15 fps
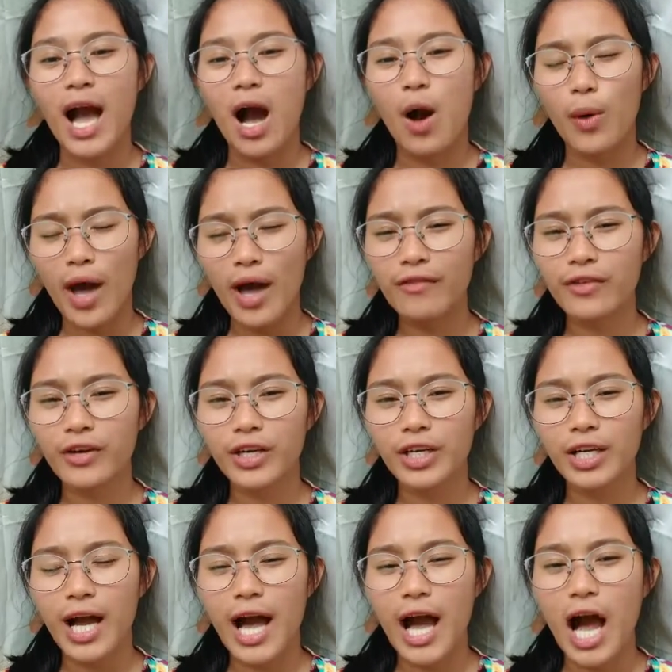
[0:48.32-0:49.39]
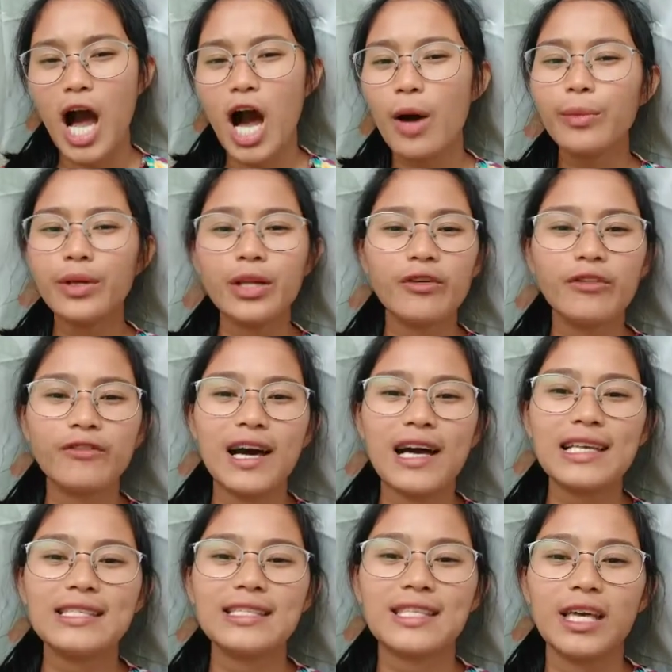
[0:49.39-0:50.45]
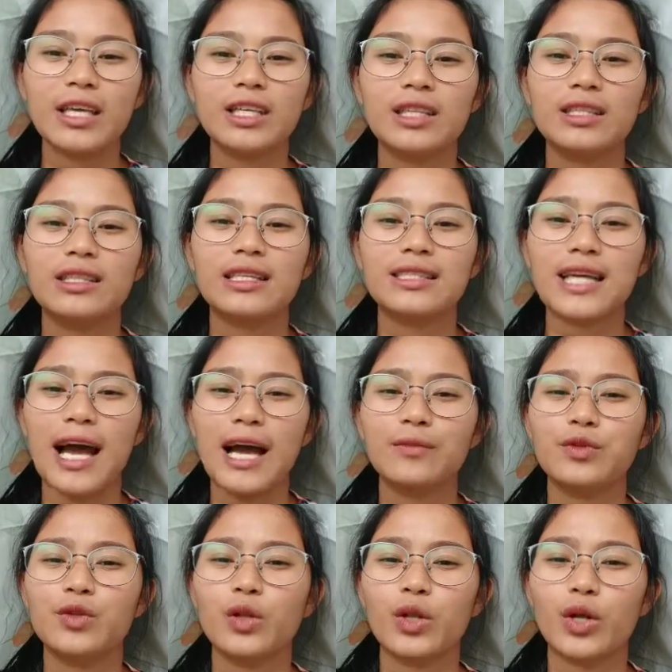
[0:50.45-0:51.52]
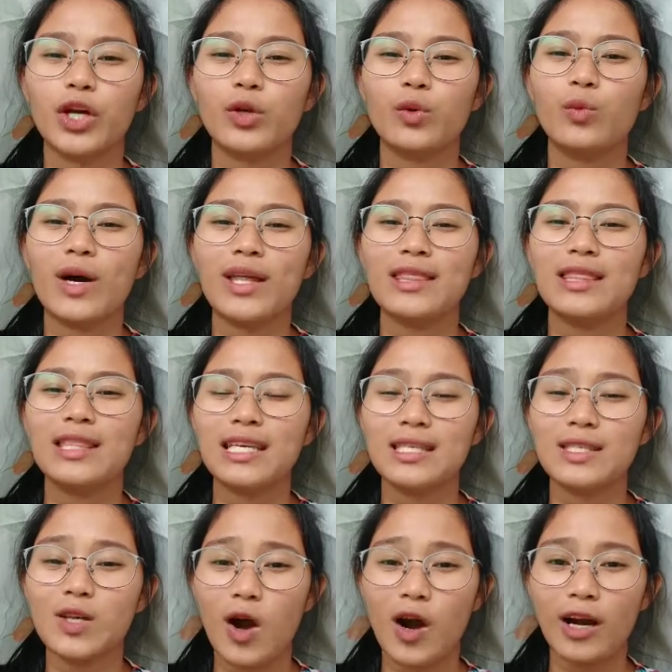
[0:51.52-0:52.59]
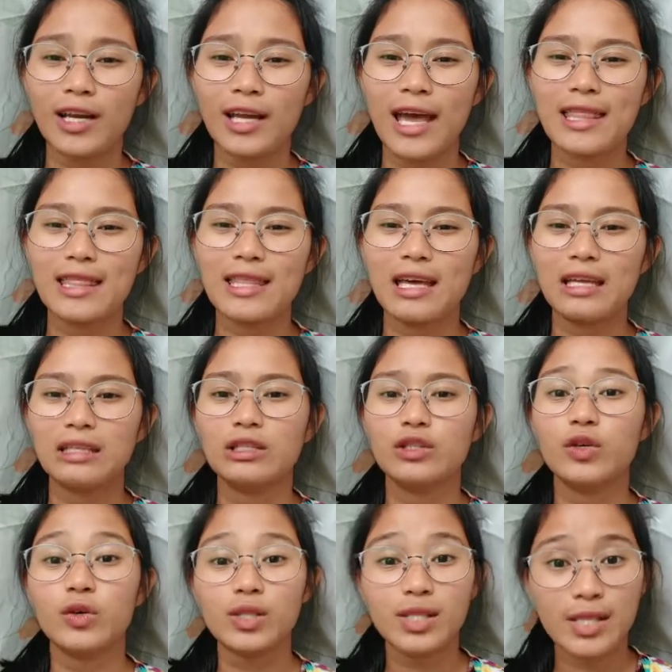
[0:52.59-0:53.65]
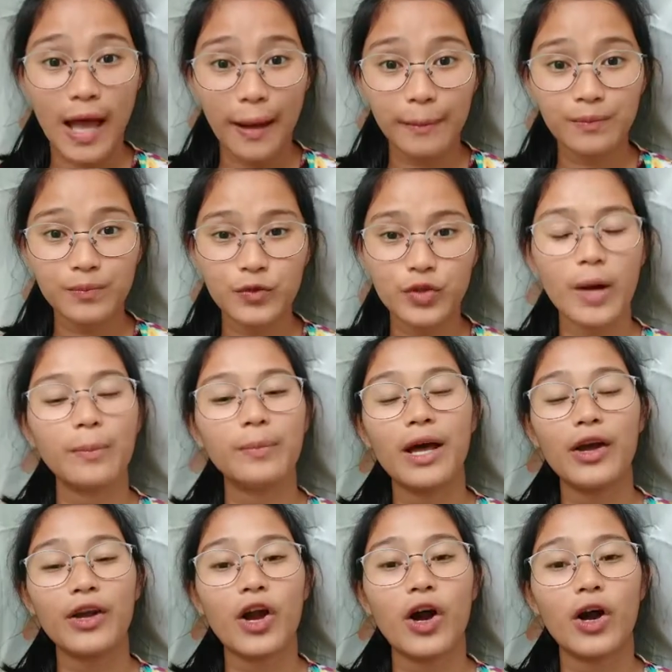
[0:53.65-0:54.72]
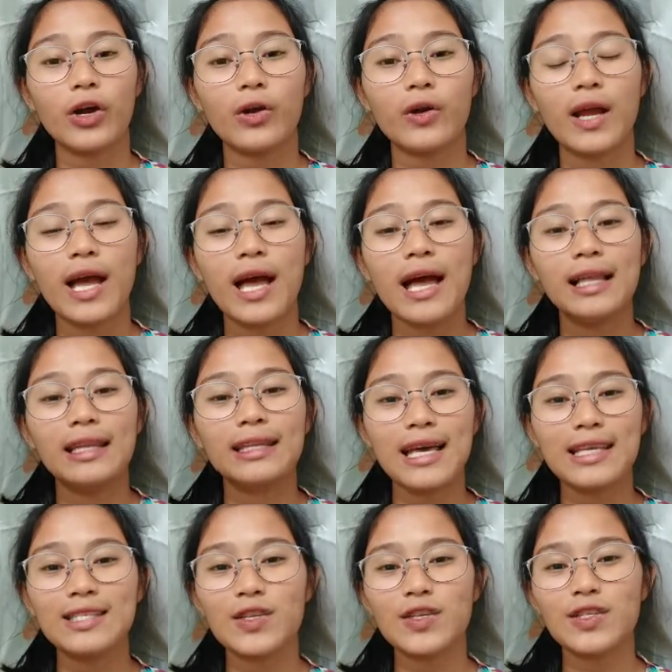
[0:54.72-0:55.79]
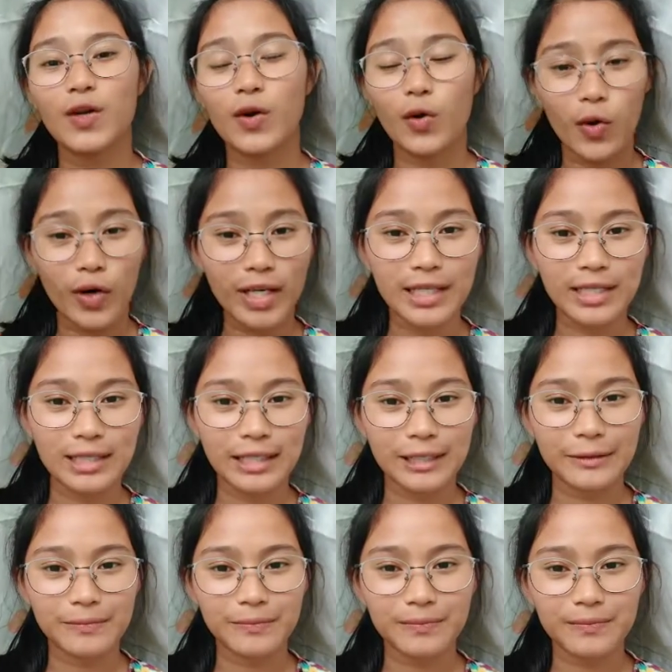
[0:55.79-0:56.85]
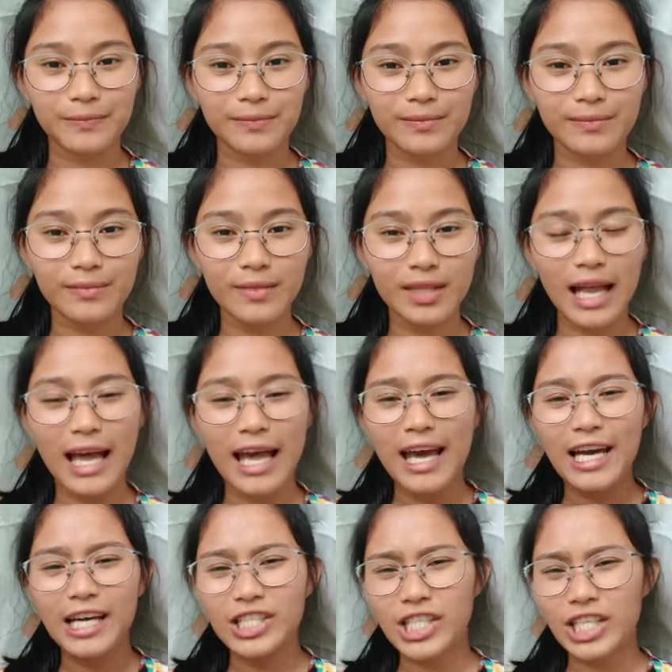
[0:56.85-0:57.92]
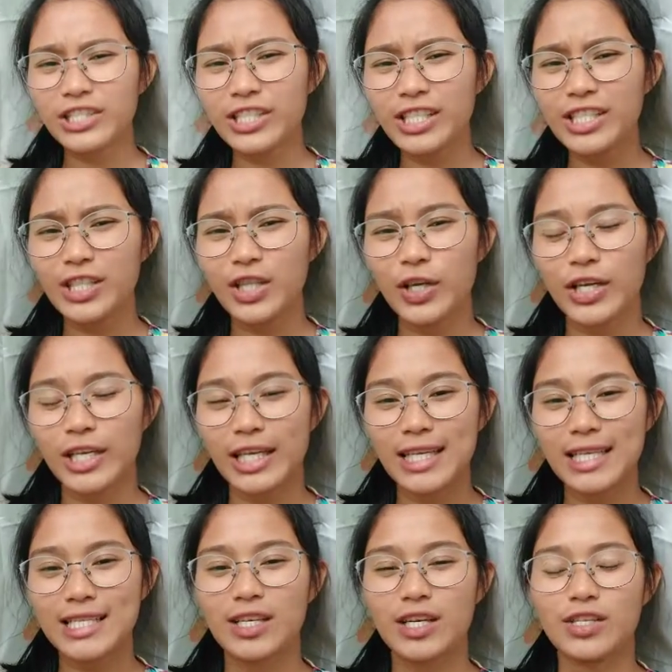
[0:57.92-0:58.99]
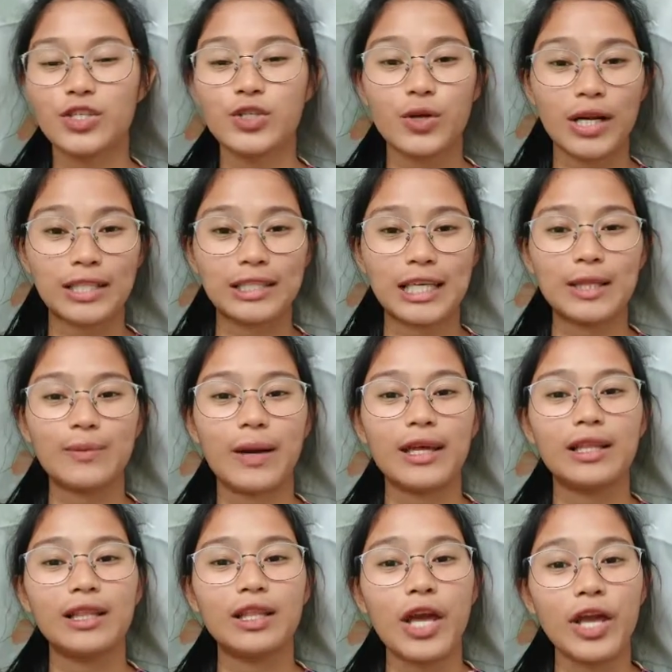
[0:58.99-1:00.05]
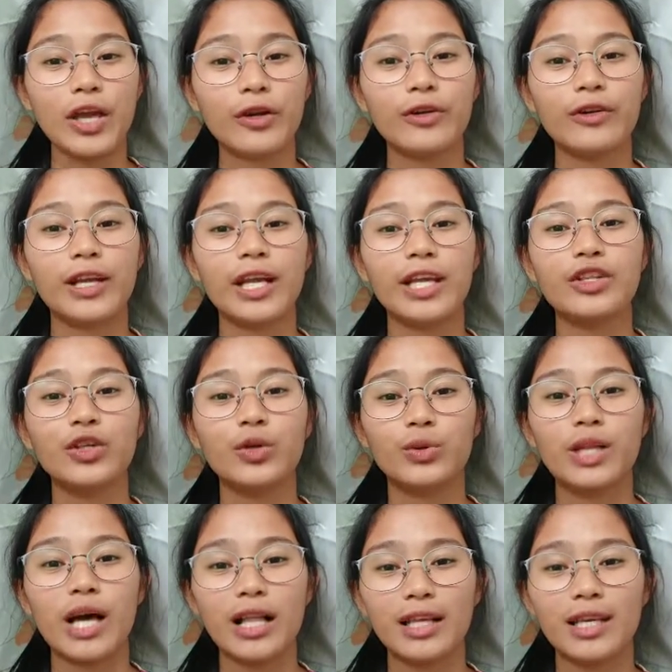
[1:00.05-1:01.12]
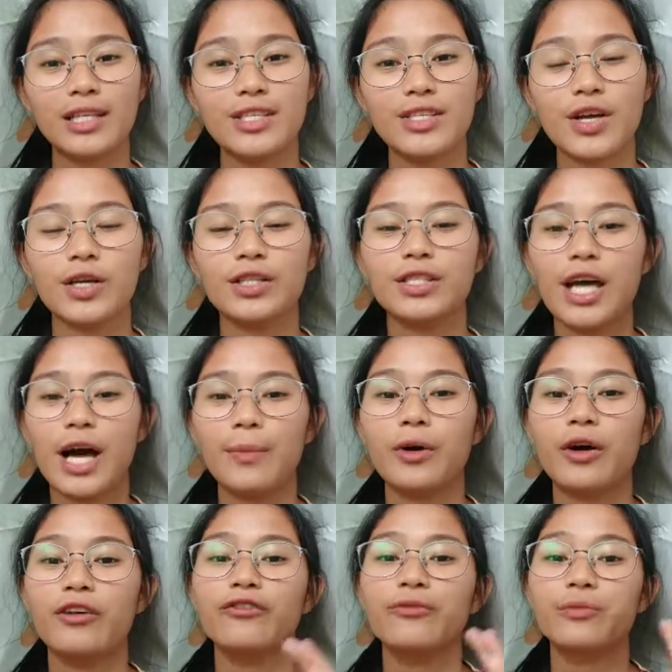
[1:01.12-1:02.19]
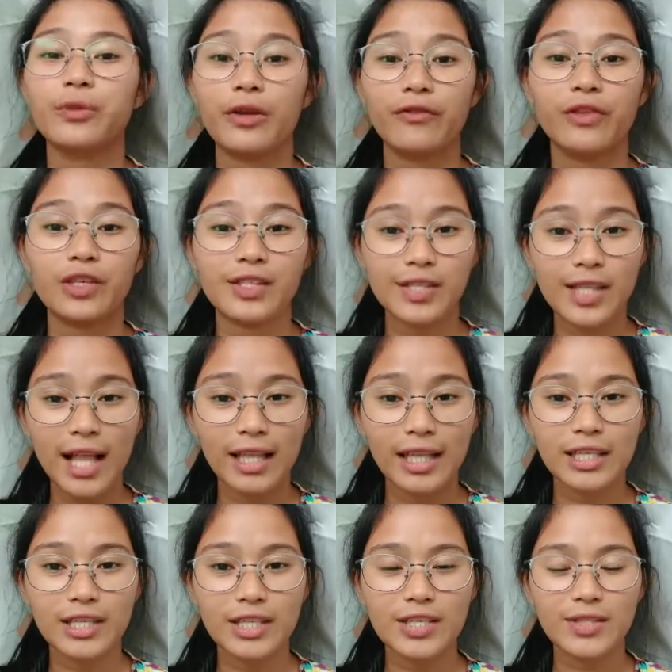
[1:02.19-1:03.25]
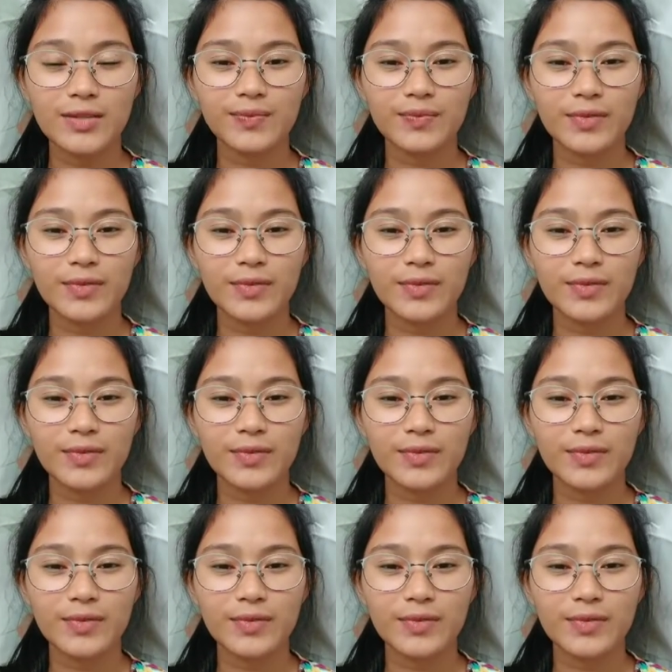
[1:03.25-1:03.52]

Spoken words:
However, how many of us take the time to learn what these are and then use them to apply our lessons accordingly? Children's learning is constructed by layering new knowledge on top of previous knowledge.